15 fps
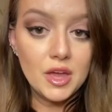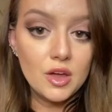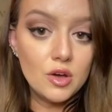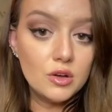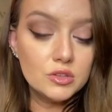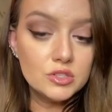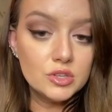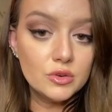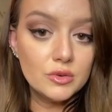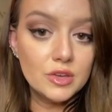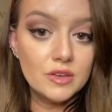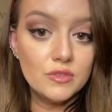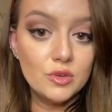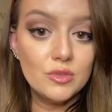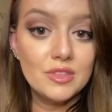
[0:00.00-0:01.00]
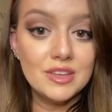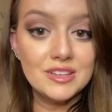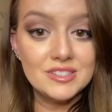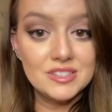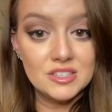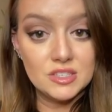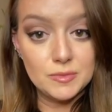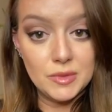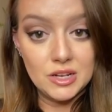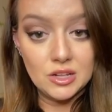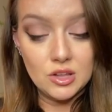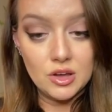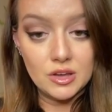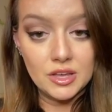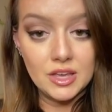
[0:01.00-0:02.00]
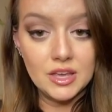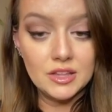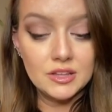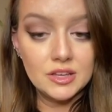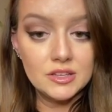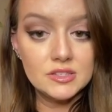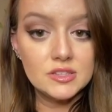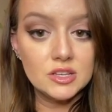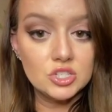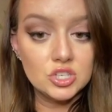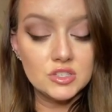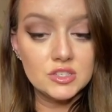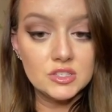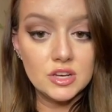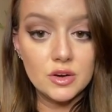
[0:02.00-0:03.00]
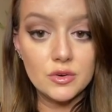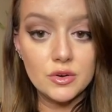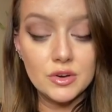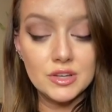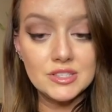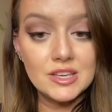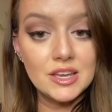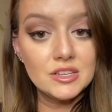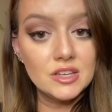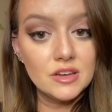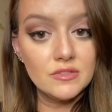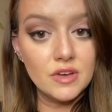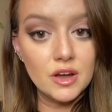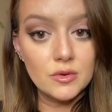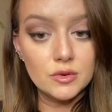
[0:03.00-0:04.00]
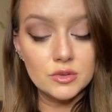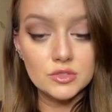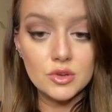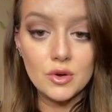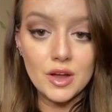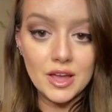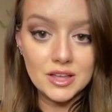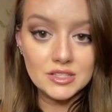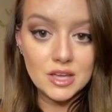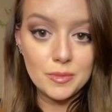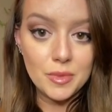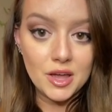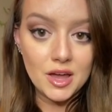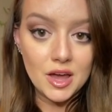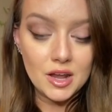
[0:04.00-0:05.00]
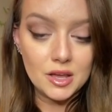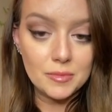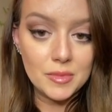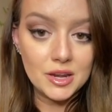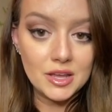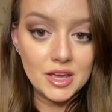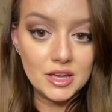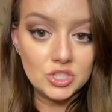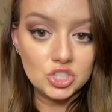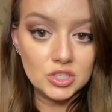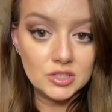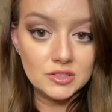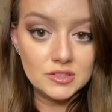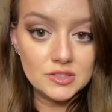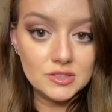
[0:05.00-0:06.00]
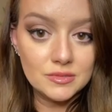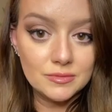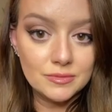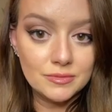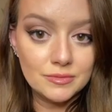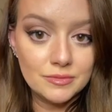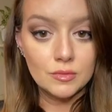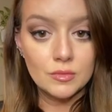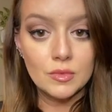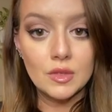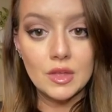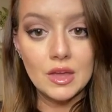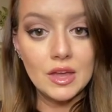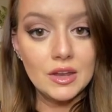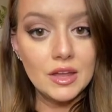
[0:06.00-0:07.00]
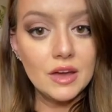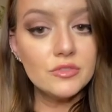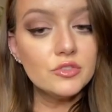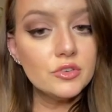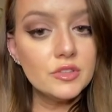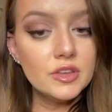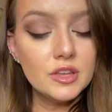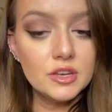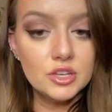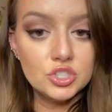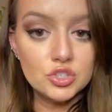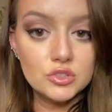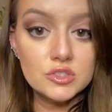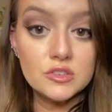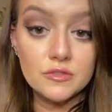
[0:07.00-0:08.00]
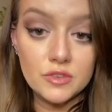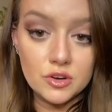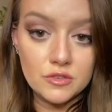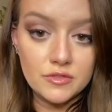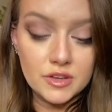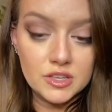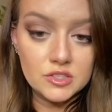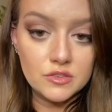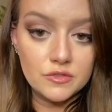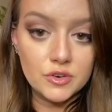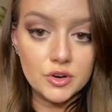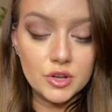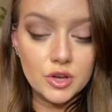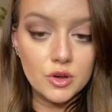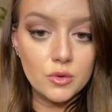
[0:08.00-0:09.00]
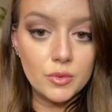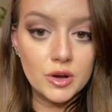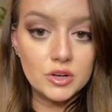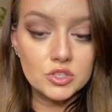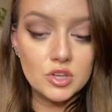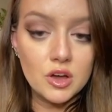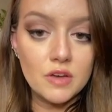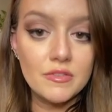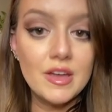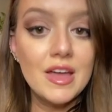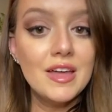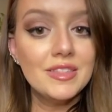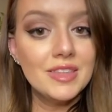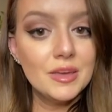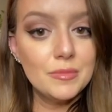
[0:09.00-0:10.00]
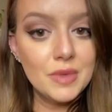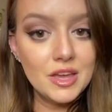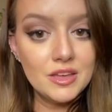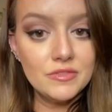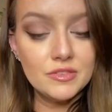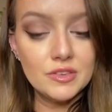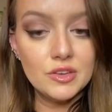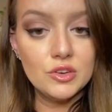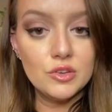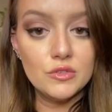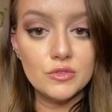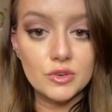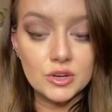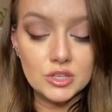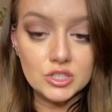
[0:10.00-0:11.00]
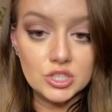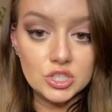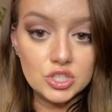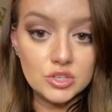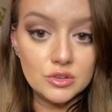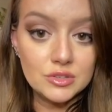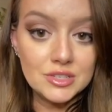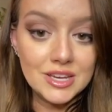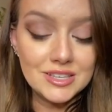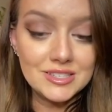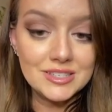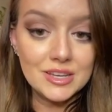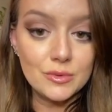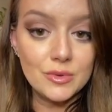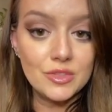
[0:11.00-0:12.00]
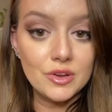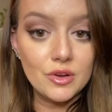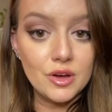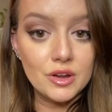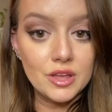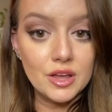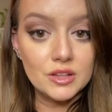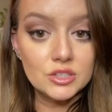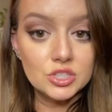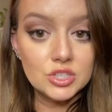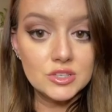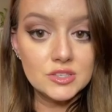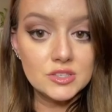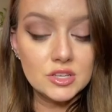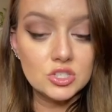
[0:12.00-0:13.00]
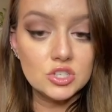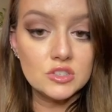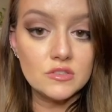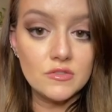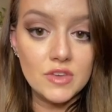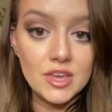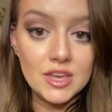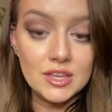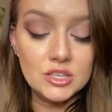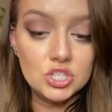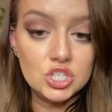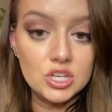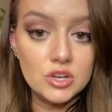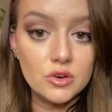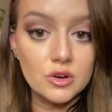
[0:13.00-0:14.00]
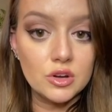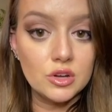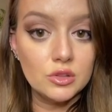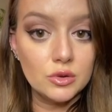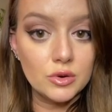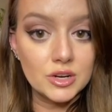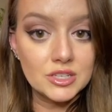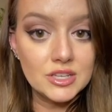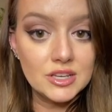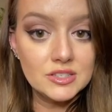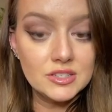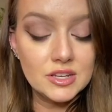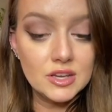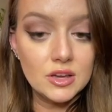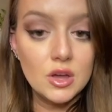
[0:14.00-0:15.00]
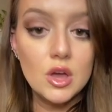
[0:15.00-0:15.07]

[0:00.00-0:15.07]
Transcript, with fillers: also give you things to speed along healing, such as steroids, antivirals, or antibiotic medications. And after the initial severe phase of vertigo wears off, they may send you for additional testing with an audiologist, such as VNG or caloric testing,